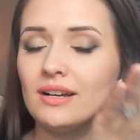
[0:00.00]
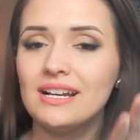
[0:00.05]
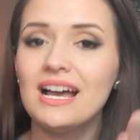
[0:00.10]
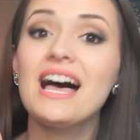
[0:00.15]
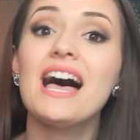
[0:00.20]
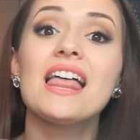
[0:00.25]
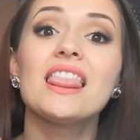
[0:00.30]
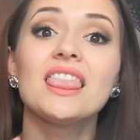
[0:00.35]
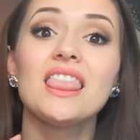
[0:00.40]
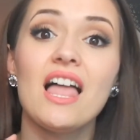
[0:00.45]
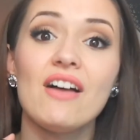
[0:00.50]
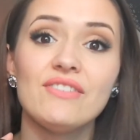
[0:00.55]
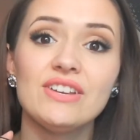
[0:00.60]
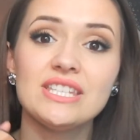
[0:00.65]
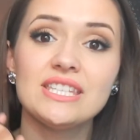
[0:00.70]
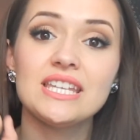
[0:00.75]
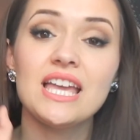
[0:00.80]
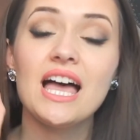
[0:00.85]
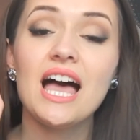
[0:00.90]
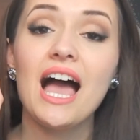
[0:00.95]
I love
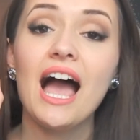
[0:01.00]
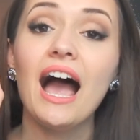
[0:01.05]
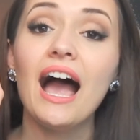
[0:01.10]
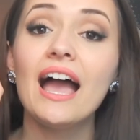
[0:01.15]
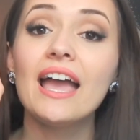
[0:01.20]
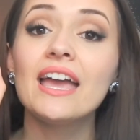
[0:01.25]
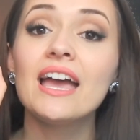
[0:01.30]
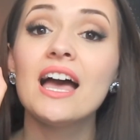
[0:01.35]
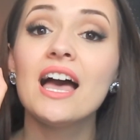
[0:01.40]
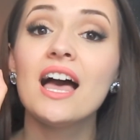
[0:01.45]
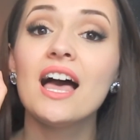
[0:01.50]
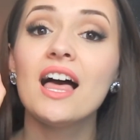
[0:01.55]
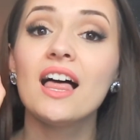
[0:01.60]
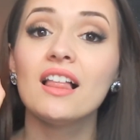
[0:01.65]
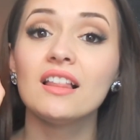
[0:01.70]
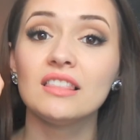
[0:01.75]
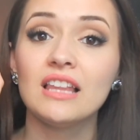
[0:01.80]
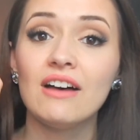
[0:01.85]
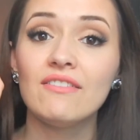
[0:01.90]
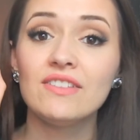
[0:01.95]
it. I
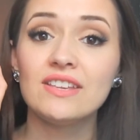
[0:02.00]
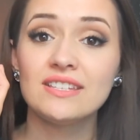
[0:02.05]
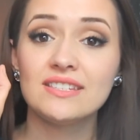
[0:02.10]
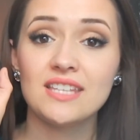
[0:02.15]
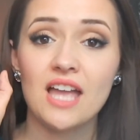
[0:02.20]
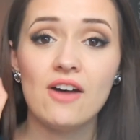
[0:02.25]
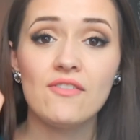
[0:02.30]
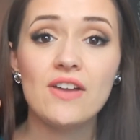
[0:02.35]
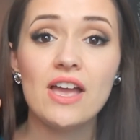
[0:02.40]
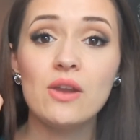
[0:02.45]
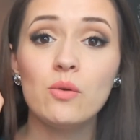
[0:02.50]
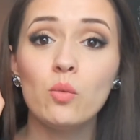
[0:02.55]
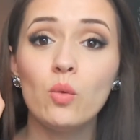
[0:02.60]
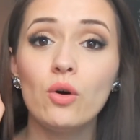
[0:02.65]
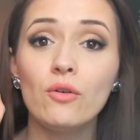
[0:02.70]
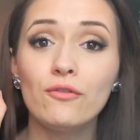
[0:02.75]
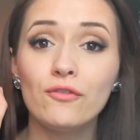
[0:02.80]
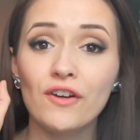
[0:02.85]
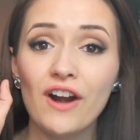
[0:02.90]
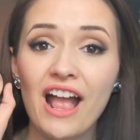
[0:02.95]
love this stuff and
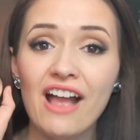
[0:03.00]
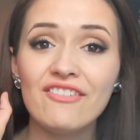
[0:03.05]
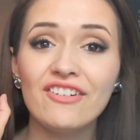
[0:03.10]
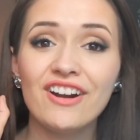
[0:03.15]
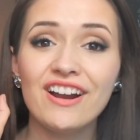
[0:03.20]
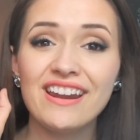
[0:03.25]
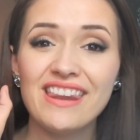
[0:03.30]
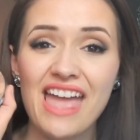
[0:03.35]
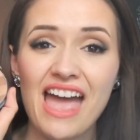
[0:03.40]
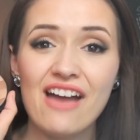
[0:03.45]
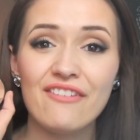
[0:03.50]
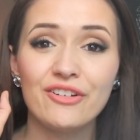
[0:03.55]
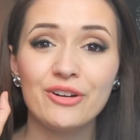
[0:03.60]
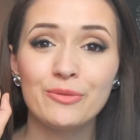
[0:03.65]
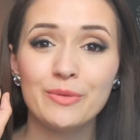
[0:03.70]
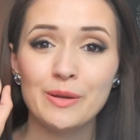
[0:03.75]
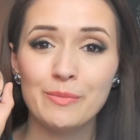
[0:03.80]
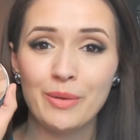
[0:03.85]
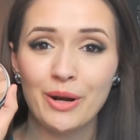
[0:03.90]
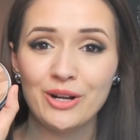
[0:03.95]
will forever and ever
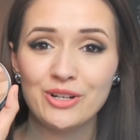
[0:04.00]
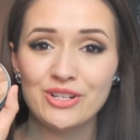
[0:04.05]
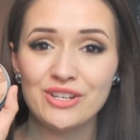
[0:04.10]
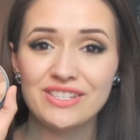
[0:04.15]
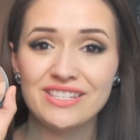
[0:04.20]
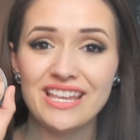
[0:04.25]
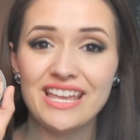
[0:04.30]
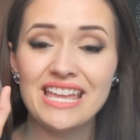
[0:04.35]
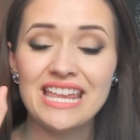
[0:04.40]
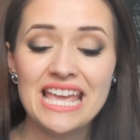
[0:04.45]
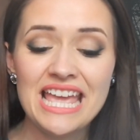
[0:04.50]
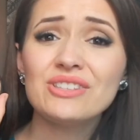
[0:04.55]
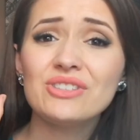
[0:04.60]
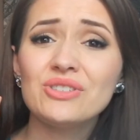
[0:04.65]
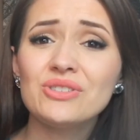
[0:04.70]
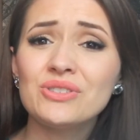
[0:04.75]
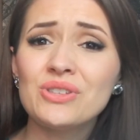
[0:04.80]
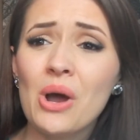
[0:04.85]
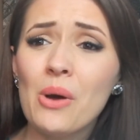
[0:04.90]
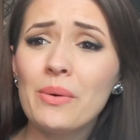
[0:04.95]
repurchase it.
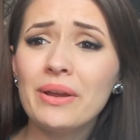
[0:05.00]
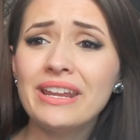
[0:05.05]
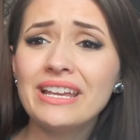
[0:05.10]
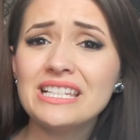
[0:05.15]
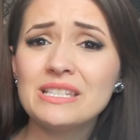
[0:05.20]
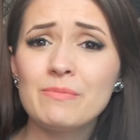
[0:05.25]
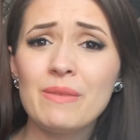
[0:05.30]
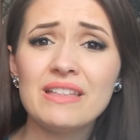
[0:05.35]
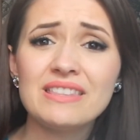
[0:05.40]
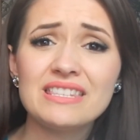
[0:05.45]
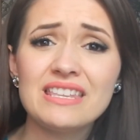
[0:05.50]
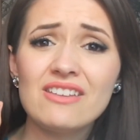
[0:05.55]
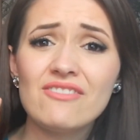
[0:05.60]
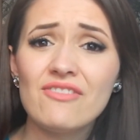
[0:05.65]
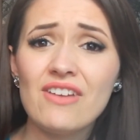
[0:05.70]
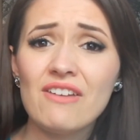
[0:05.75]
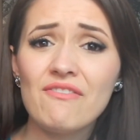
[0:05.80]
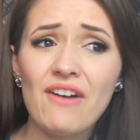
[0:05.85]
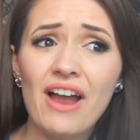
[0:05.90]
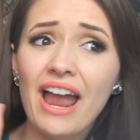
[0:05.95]
It's so
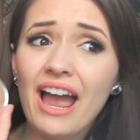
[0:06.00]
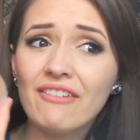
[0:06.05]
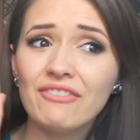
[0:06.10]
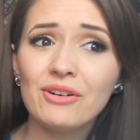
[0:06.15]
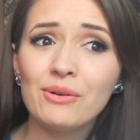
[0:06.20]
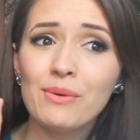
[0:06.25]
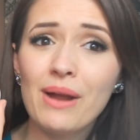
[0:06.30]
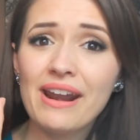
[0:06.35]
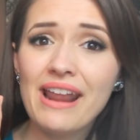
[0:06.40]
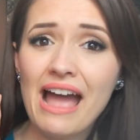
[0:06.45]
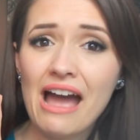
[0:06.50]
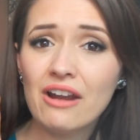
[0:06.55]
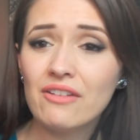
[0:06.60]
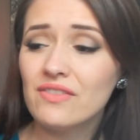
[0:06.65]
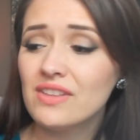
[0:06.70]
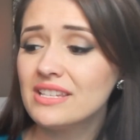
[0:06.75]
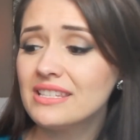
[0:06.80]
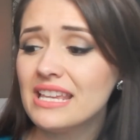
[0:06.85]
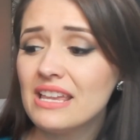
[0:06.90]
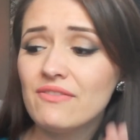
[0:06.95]
inexpensive. If I ever run out of
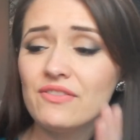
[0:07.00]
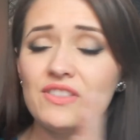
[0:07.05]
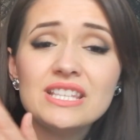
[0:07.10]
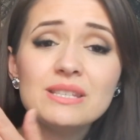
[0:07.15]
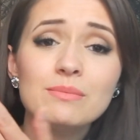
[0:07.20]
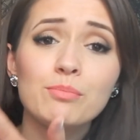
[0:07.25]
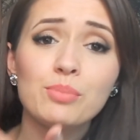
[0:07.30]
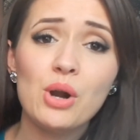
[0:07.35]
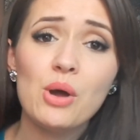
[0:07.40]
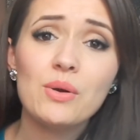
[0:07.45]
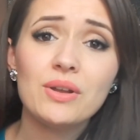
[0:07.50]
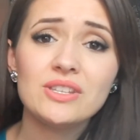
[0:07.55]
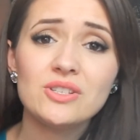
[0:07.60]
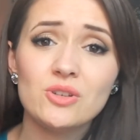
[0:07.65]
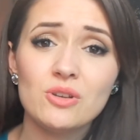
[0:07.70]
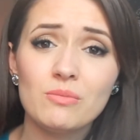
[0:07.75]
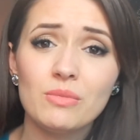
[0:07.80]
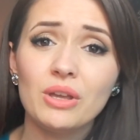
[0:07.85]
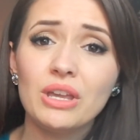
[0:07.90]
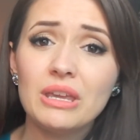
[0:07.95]
this, if broke
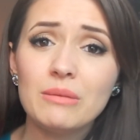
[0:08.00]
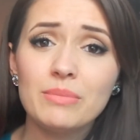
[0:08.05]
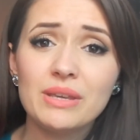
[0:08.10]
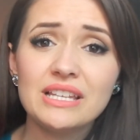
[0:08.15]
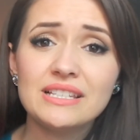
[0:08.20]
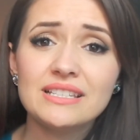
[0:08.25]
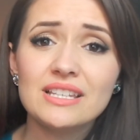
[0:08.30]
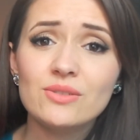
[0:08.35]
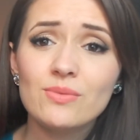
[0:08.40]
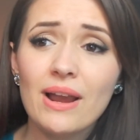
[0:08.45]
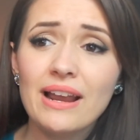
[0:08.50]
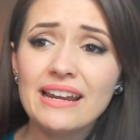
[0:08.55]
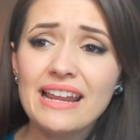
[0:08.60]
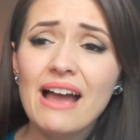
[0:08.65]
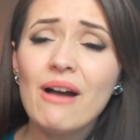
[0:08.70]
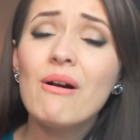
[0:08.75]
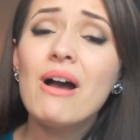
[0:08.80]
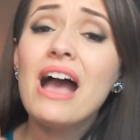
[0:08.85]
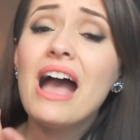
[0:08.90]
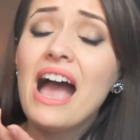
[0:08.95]
into a million pieces right
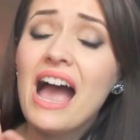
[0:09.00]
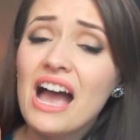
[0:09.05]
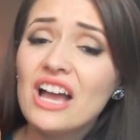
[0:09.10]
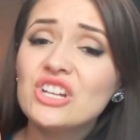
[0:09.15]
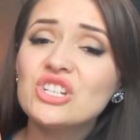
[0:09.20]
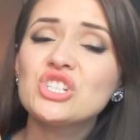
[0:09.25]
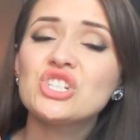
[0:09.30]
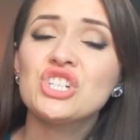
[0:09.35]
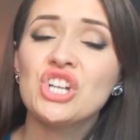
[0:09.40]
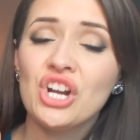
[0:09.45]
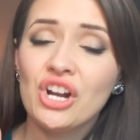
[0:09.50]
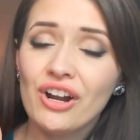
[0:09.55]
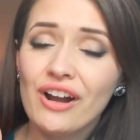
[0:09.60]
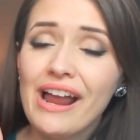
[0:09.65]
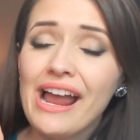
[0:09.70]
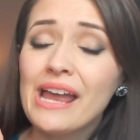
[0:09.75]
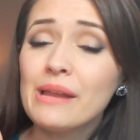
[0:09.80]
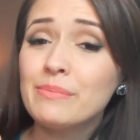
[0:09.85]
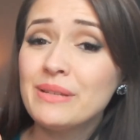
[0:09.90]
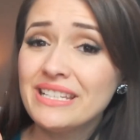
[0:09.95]
now, sure,
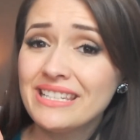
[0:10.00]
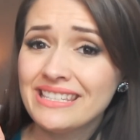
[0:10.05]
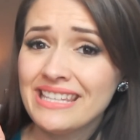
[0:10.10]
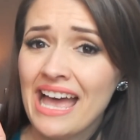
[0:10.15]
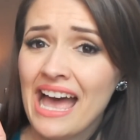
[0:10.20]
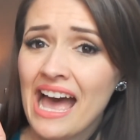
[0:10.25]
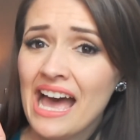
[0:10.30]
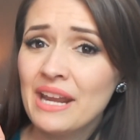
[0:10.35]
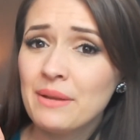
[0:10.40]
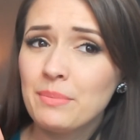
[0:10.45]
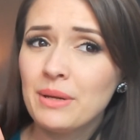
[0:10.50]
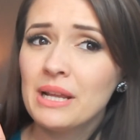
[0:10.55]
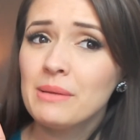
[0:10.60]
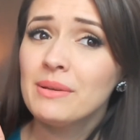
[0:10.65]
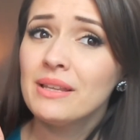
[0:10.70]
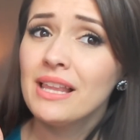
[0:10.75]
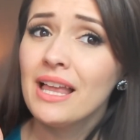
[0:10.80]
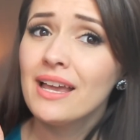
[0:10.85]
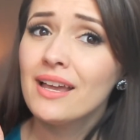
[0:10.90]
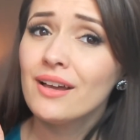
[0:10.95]
I'd be sad, but I'd
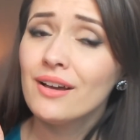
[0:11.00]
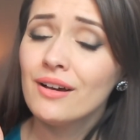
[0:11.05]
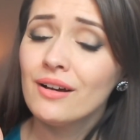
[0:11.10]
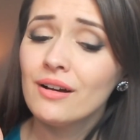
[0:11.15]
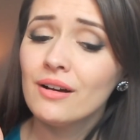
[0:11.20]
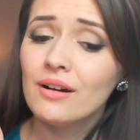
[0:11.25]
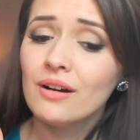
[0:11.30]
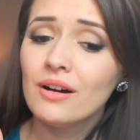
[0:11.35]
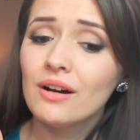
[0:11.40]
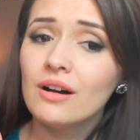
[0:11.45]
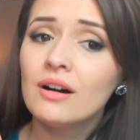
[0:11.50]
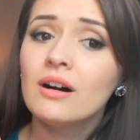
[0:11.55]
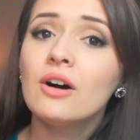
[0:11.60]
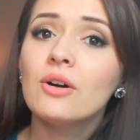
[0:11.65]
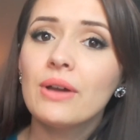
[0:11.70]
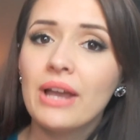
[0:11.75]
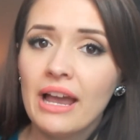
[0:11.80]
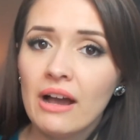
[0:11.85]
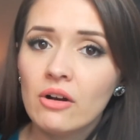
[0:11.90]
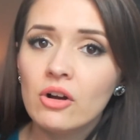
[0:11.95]
be like, oh,
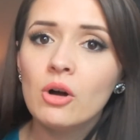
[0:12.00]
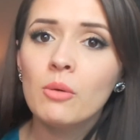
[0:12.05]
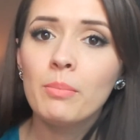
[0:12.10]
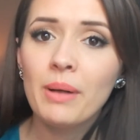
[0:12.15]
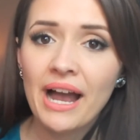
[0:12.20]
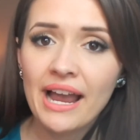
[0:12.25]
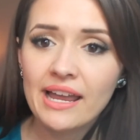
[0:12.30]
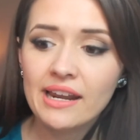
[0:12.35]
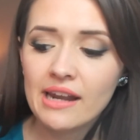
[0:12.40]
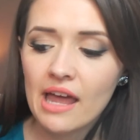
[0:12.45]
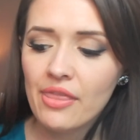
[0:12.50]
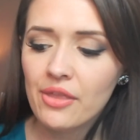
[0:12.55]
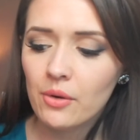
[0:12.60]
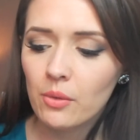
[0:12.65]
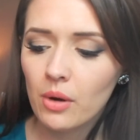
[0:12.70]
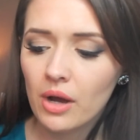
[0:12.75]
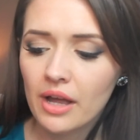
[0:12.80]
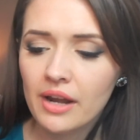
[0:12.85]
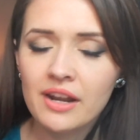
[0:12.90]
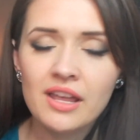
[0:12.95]
okay, I'll go buy another
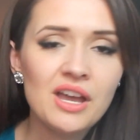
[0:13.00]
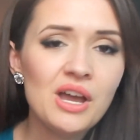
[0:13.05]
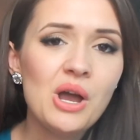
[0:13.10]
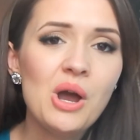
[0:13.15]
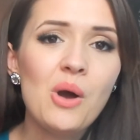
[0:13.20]
one.